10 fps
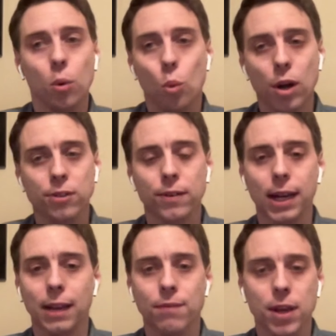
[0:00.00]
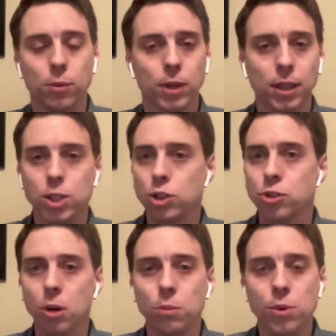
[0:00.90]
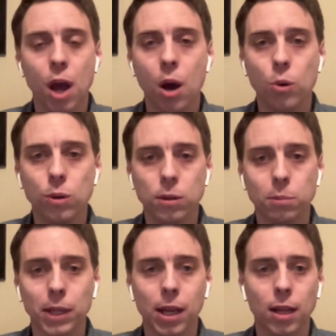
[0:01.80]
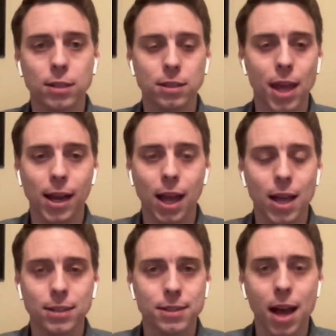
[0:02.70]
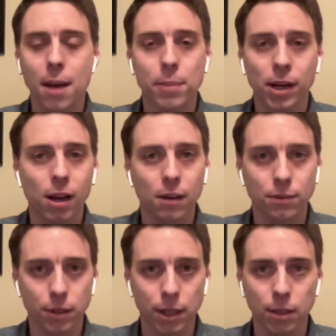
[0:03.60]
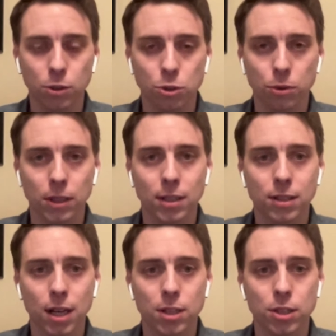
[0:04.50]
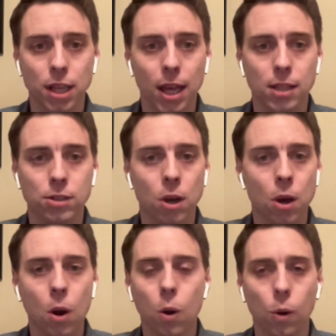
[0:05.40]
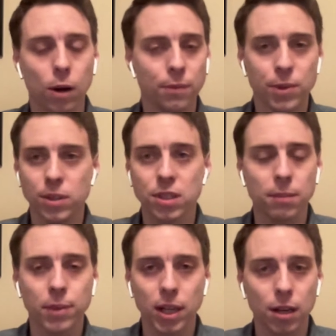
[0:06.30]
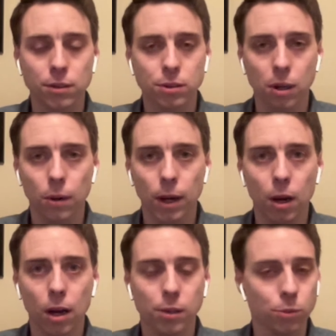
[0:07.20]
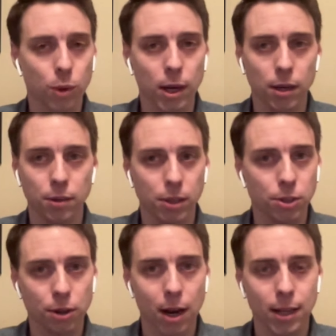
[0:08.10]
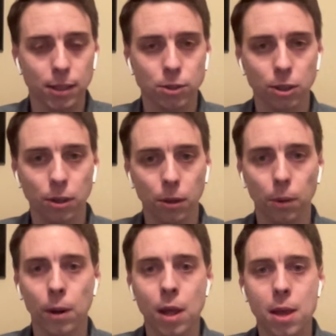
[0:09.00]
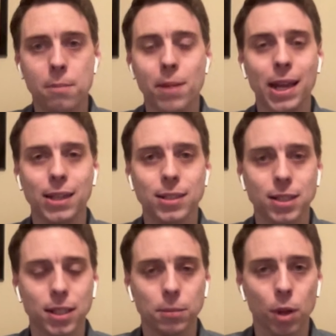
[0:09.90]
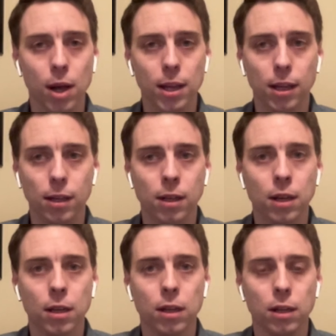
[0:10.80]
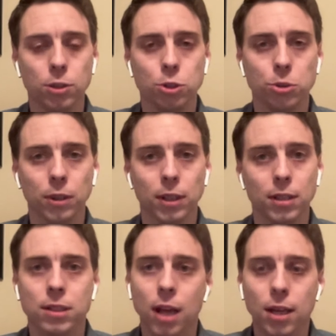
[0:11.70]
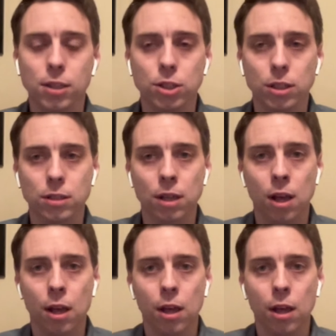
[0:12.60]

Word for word: wondering if they really just don't know because that guy's not been covering Julian Assange's case or if there's something else going on where they're trying to make it seem like uh, Julian Assange's